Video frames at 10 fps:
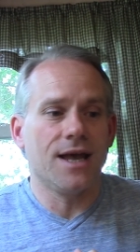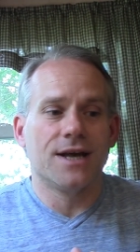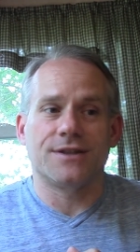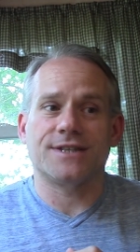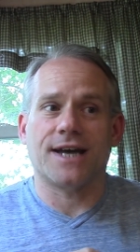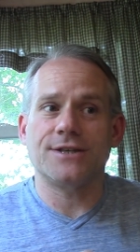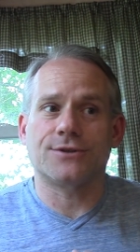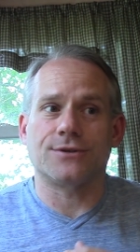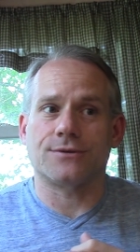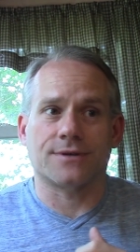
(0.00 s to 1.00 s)
this high
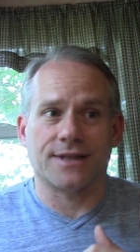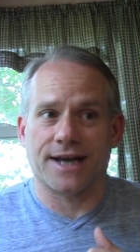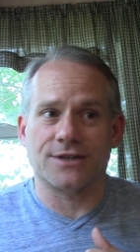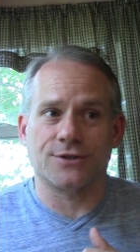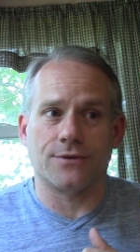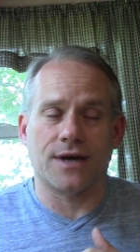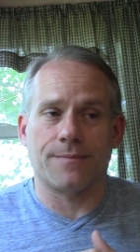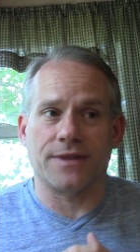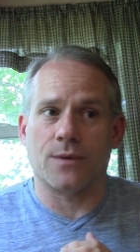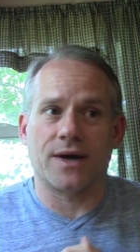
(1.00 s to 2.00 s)
school class showed up
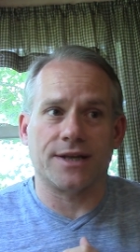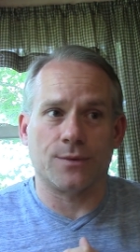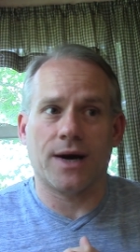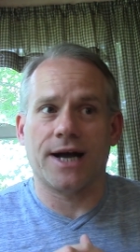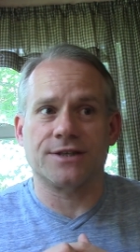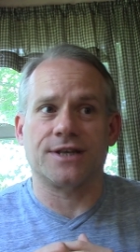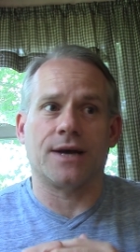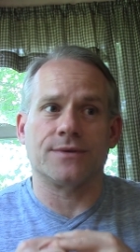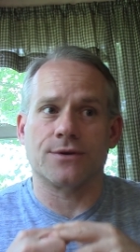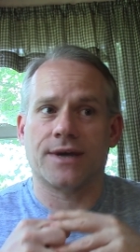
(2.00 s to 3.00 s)
and they wanted to watch and I
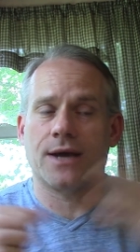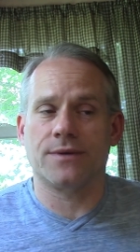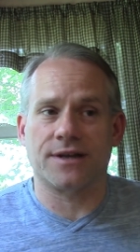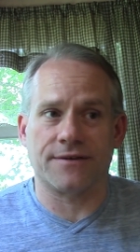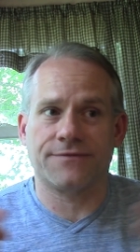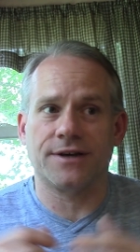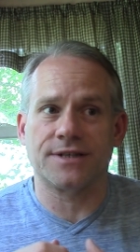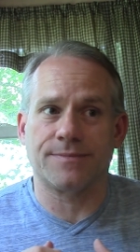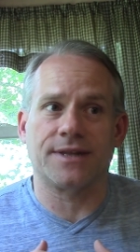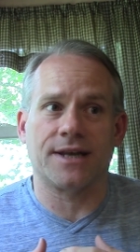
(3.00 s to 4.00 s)
was okay with it at
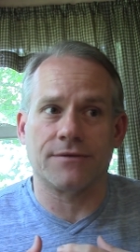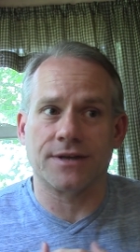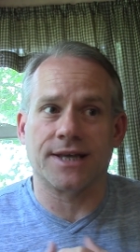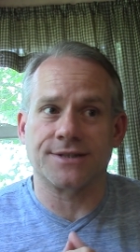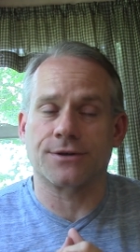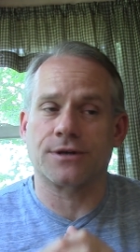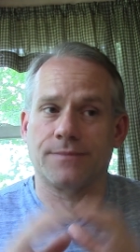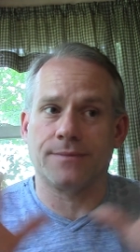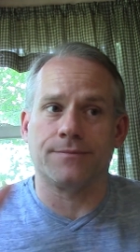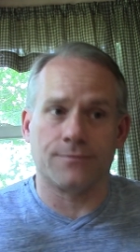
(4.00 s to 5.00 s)
first but then I realized there could
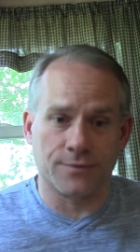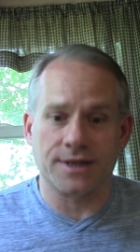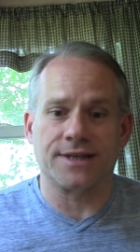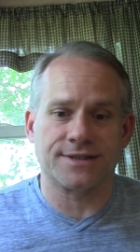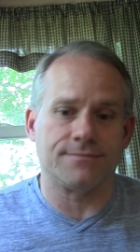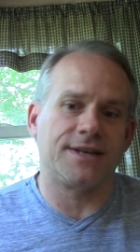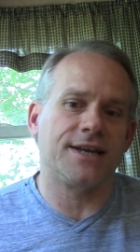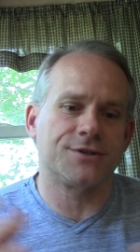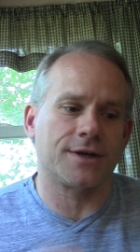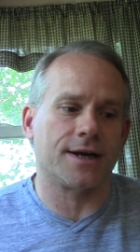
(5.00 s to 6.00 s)
be really some
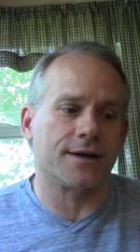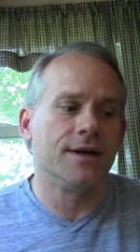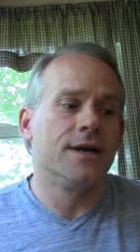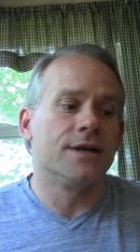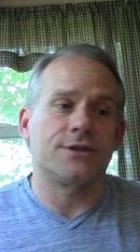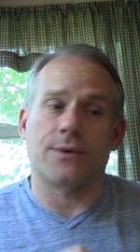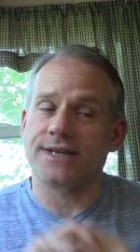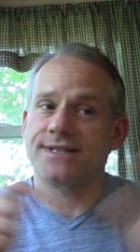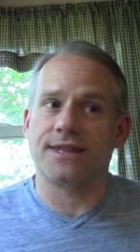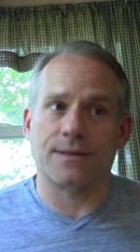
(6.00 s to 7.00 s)
danger here so I
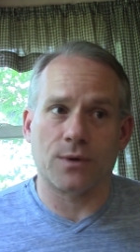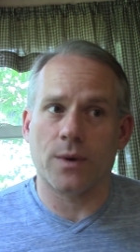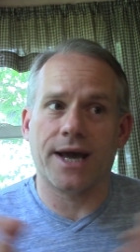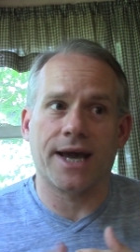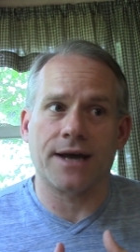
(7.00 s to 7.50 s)
sent them away I